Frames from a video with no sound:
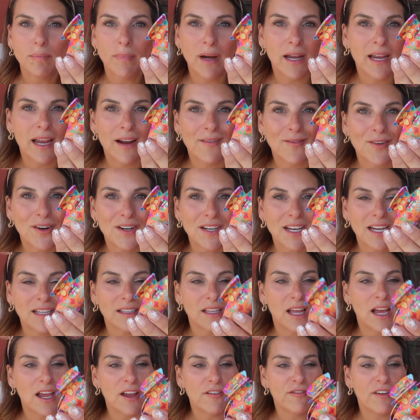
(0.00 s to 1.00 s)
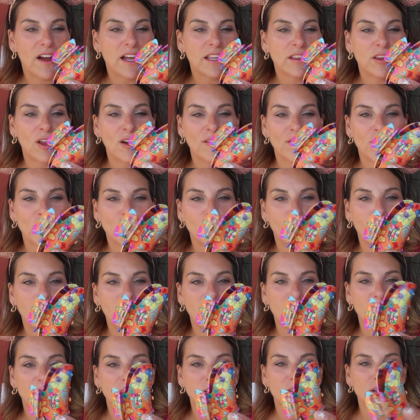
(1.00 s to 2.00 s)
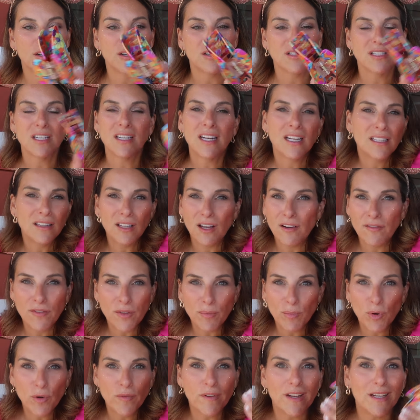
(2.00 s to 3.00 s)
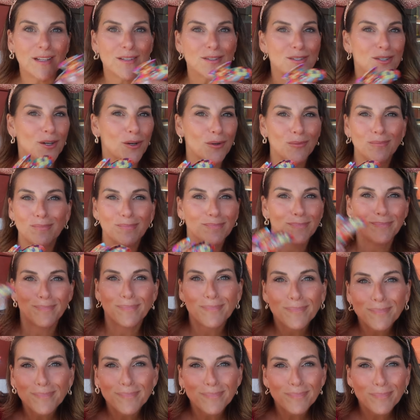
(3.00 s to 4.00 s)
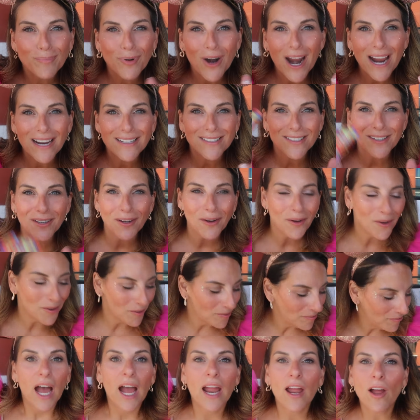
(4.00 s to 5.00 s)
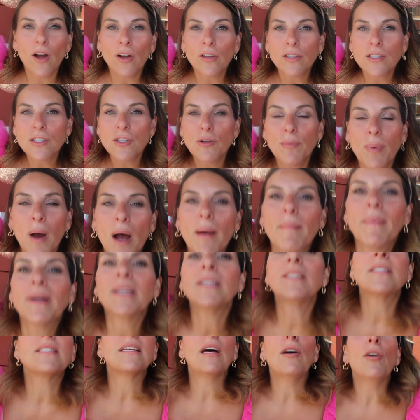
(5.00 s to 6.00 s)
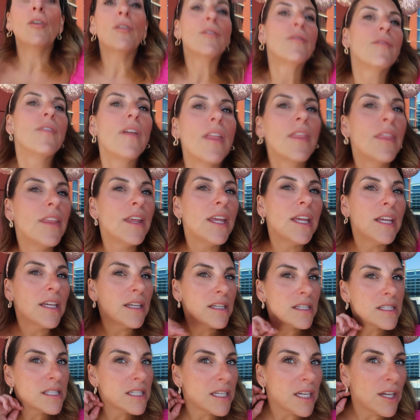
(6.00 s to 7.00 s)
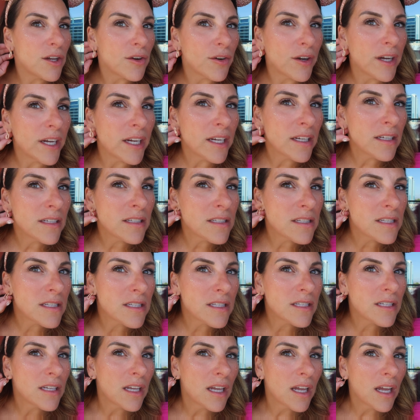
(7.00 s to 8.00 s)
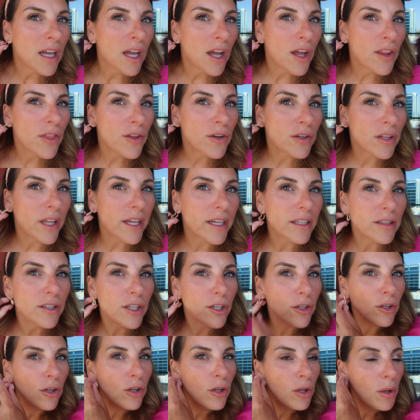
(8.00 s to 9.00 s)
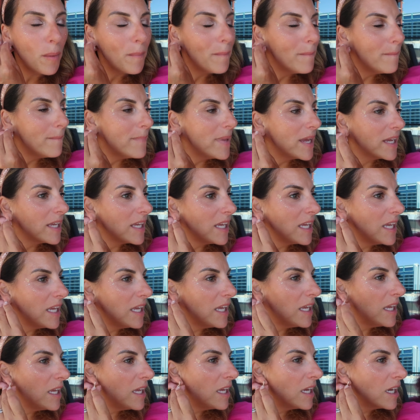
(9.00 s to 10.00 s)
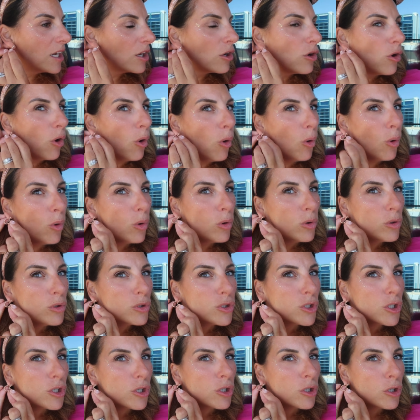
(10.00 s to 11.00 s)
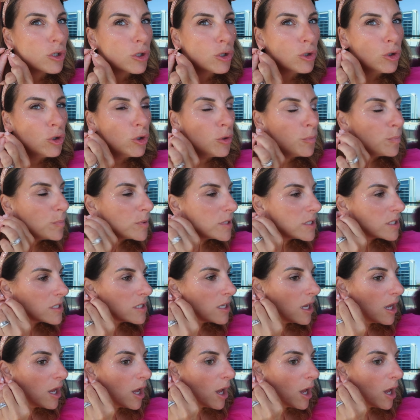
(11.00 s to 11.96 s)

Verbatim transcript: my everyday life. I love the bright colors and I love the movie, so practical. I also bought myself these earrings. They're like little Mickey gold hoops,